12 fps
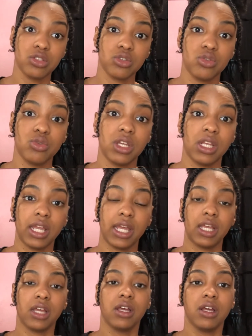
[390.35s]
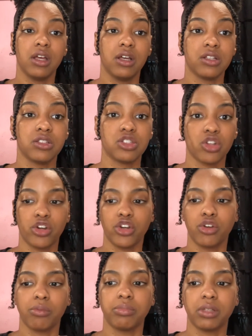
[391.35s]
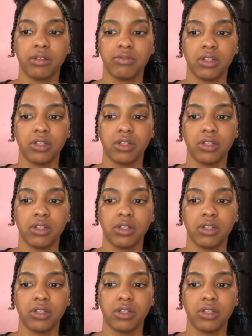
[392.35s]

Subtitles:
So you can like start your blood